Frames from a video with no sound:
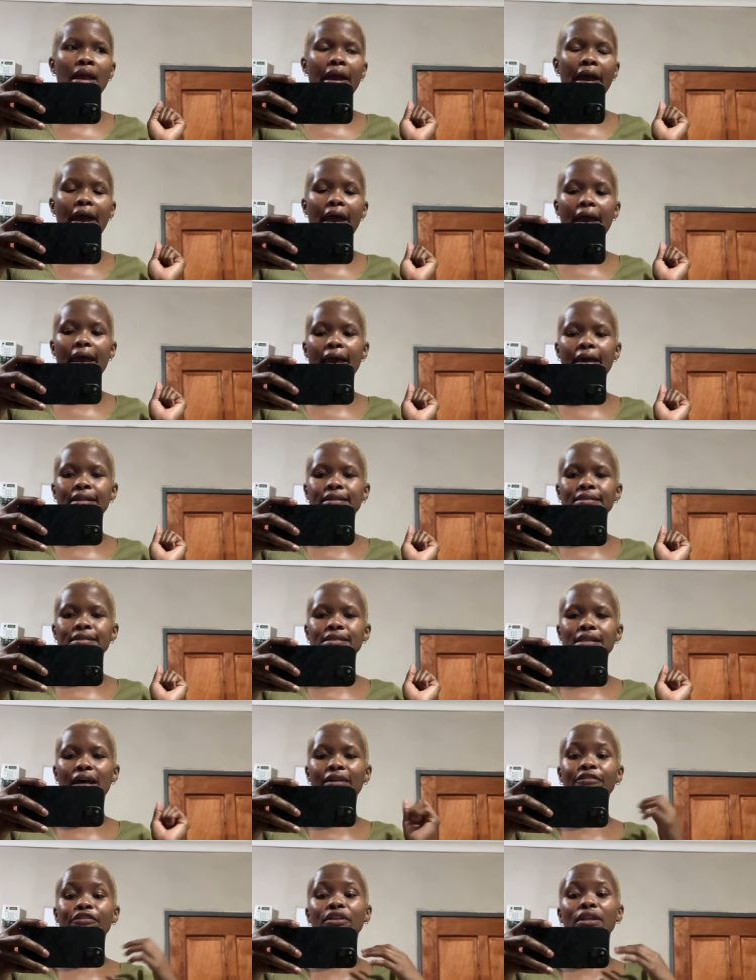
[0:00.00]
and
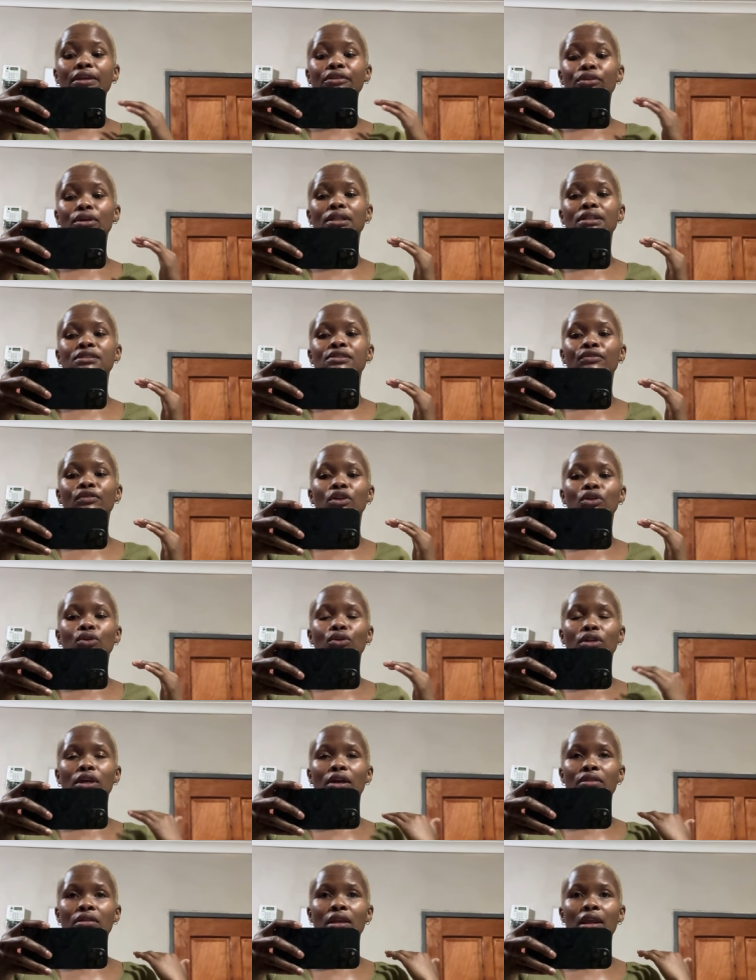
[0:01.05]
I'm feeling relatively good.
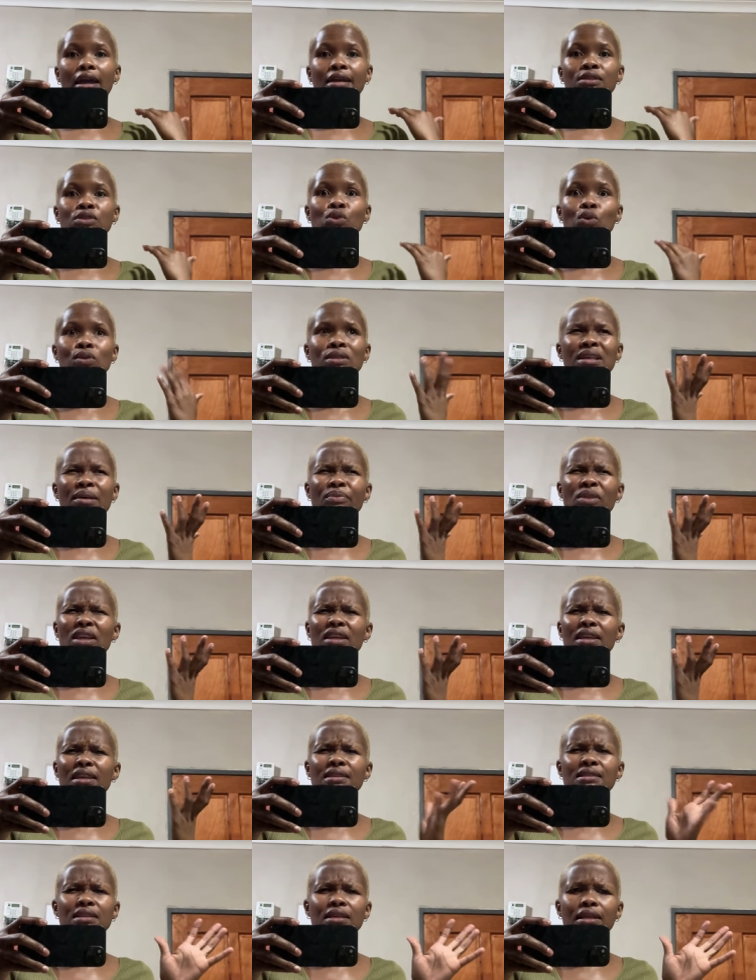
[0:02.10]
I think I saw something
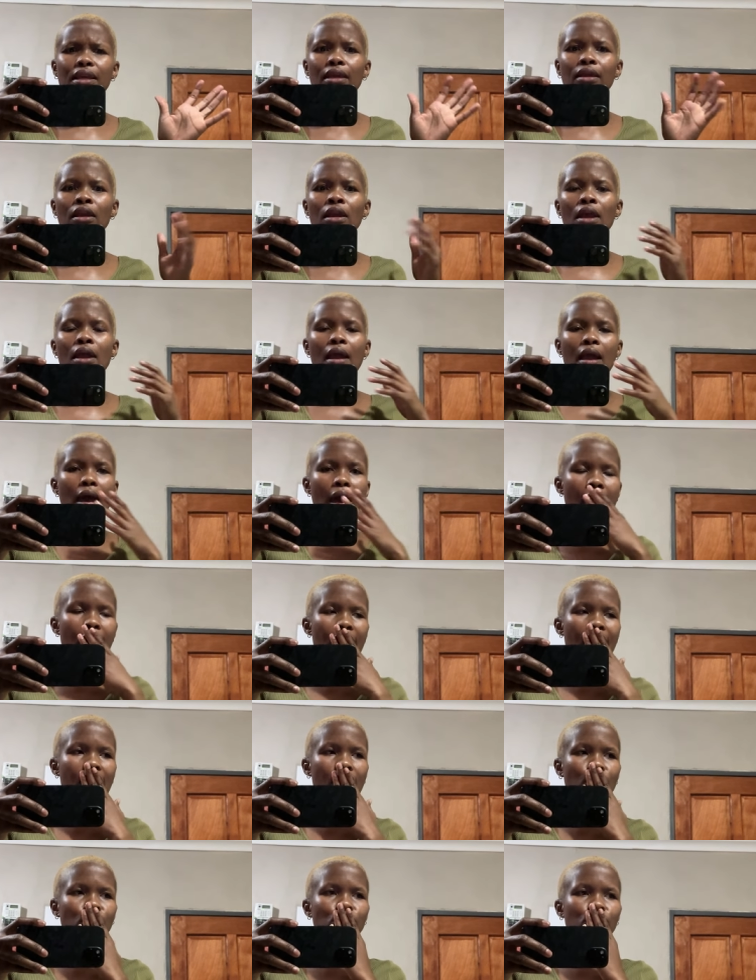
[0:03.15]
yesterday
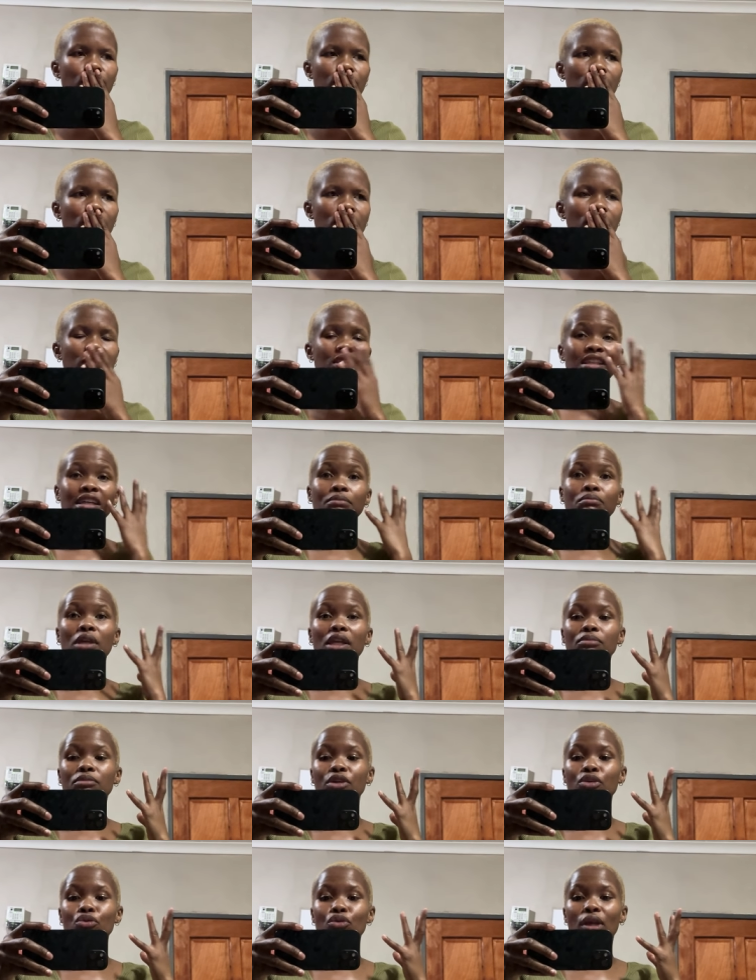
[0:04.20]
um, that made
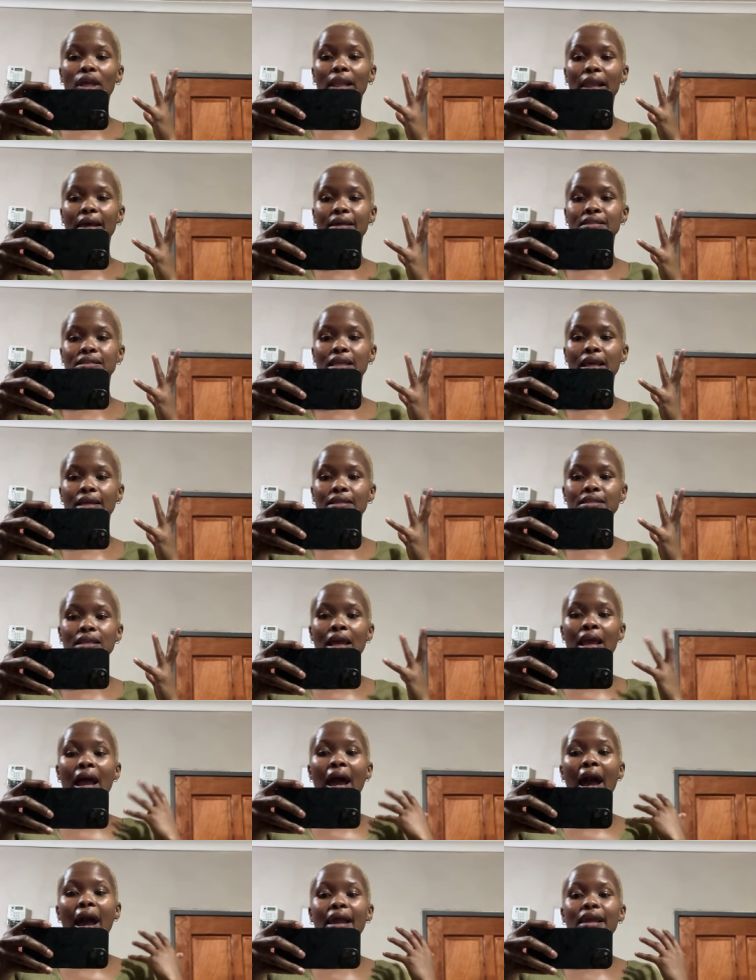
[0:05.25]
me realize that
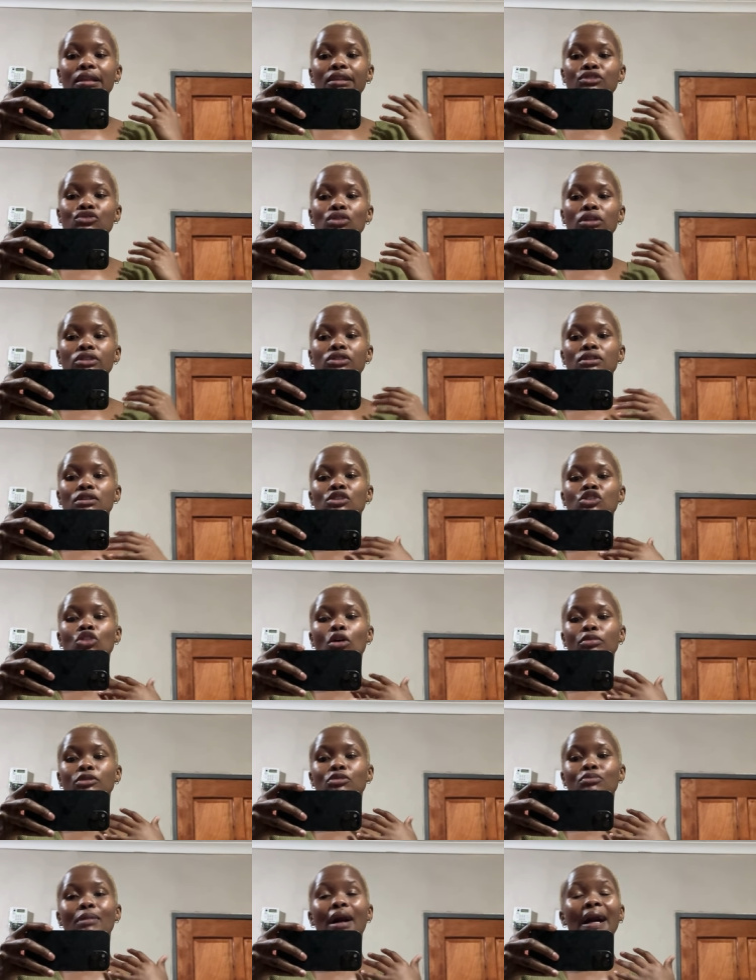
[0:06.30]
I literally just
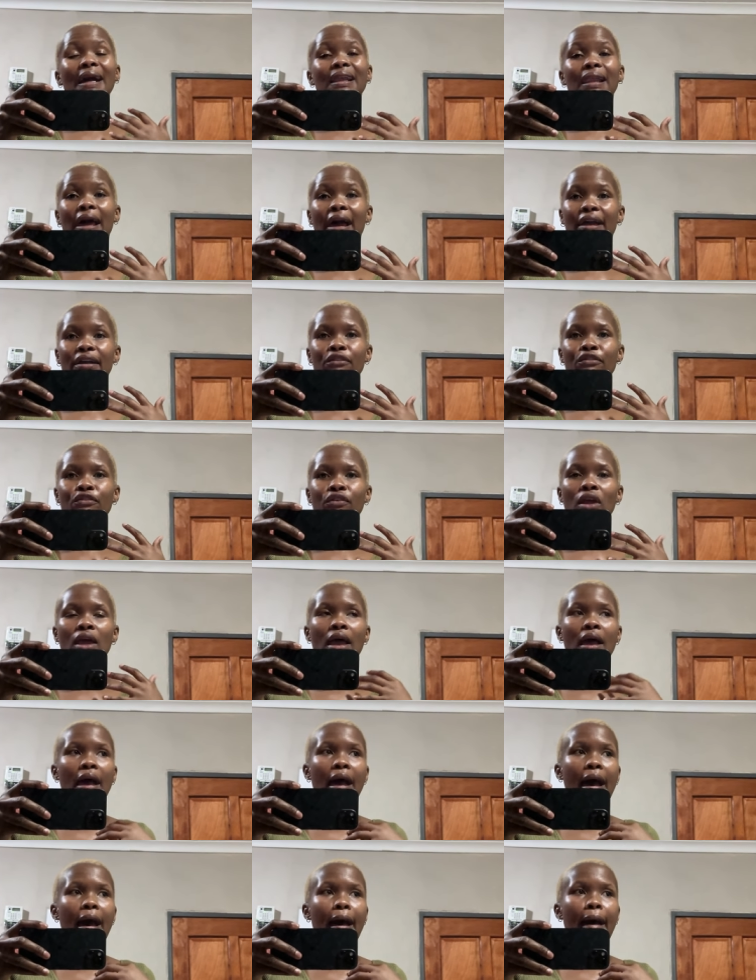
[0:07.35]
stopped my life
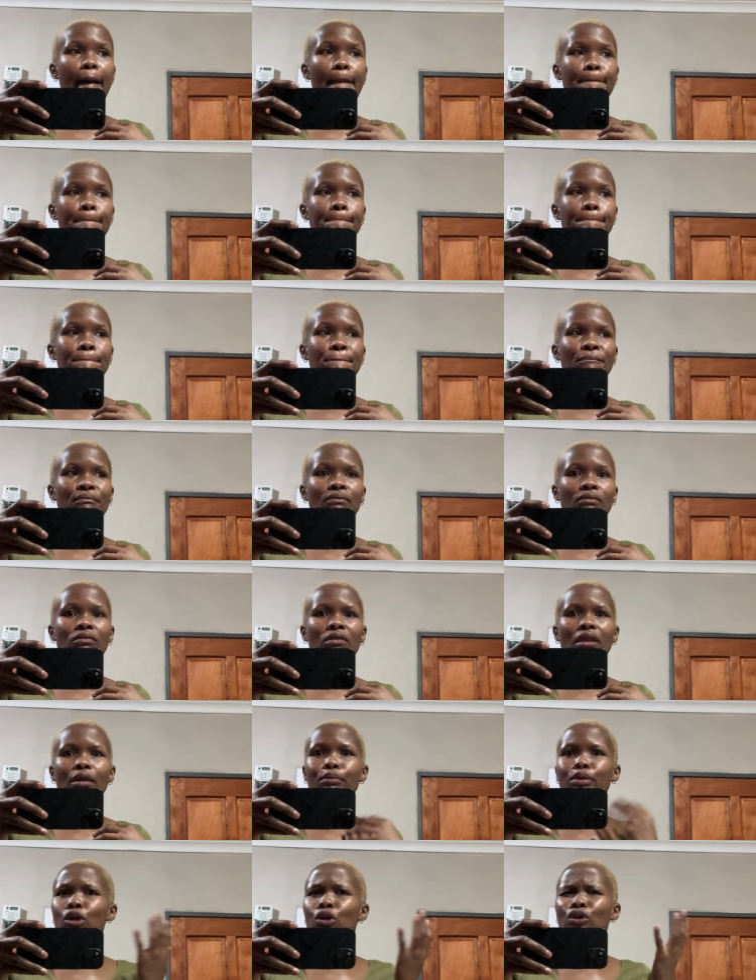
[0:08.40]
um,
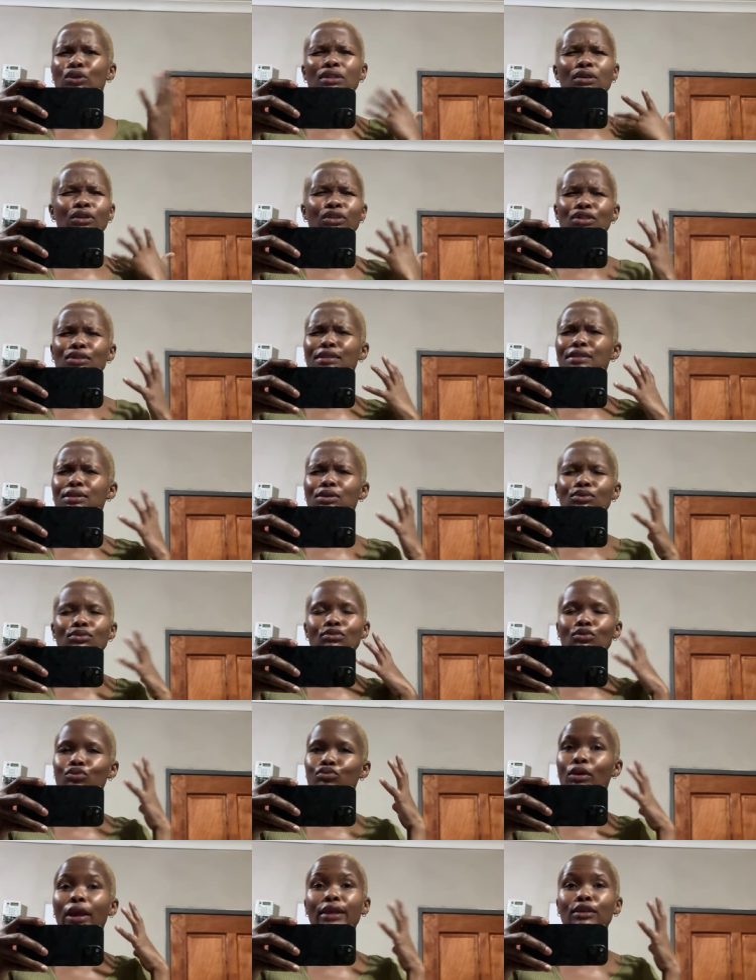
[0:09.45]
because I was just
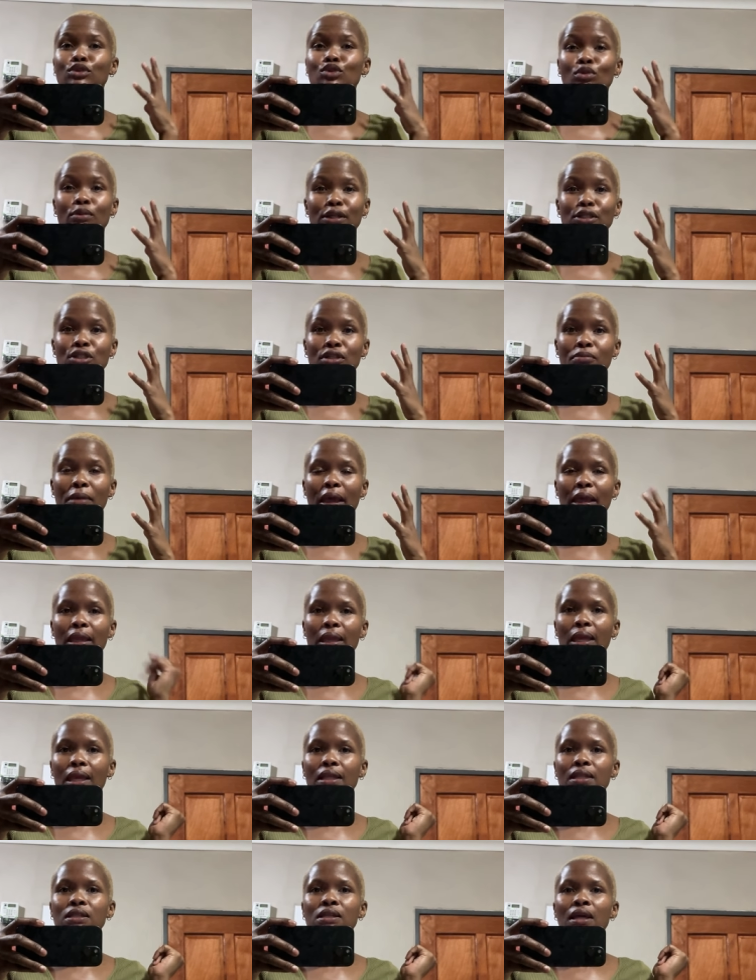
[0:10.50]
way too much in my
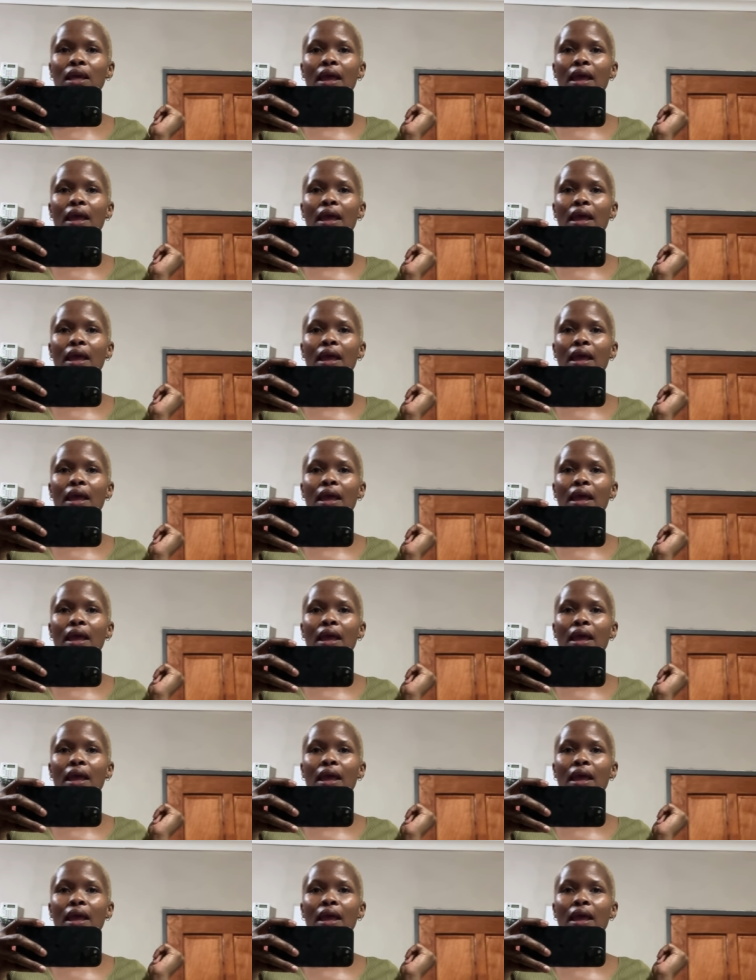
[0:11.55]
head.